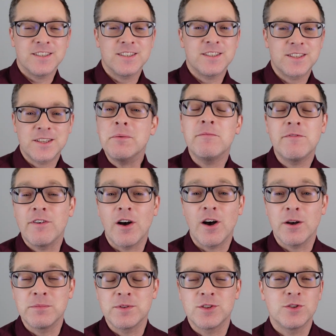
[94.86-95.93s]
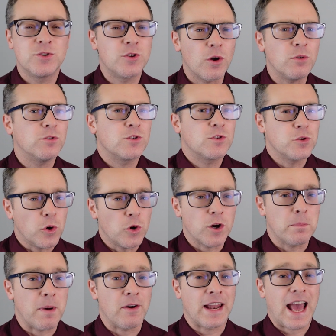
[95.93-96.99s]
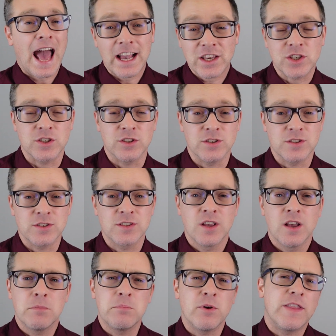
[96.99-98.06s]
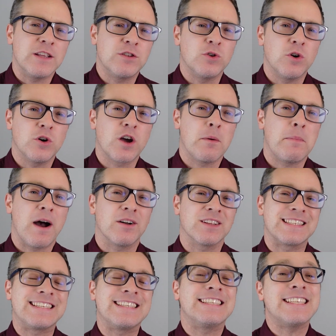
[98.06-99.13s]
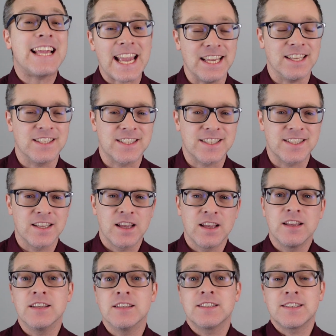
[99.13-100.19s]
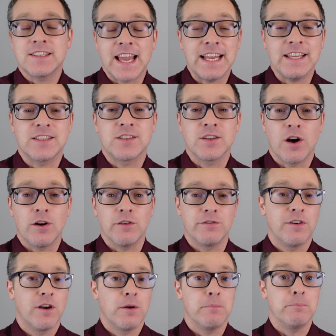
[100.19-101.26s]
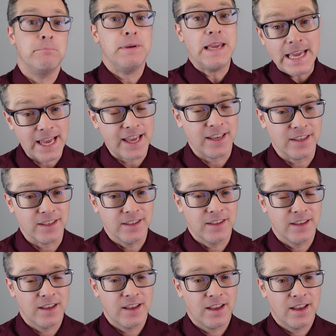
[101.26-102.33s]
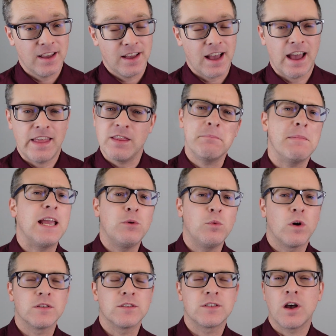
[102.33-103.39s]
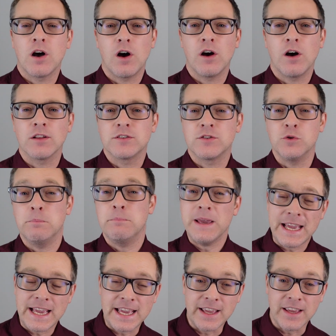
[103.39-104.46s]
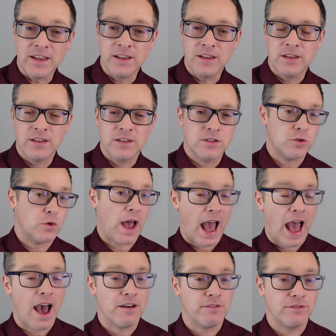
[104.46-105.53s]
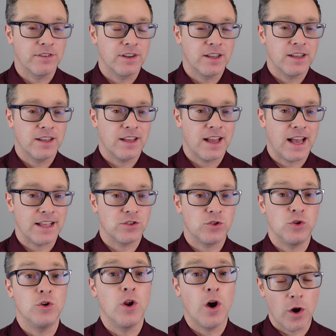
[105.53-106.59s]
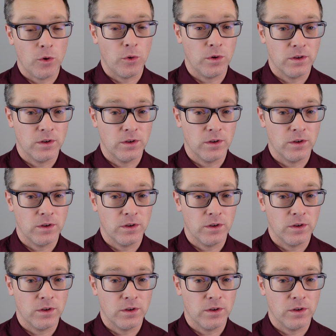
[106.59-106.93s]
some verbs don't talk about actions, but they talk about states of being. And the main ones are to be, to have, and to know.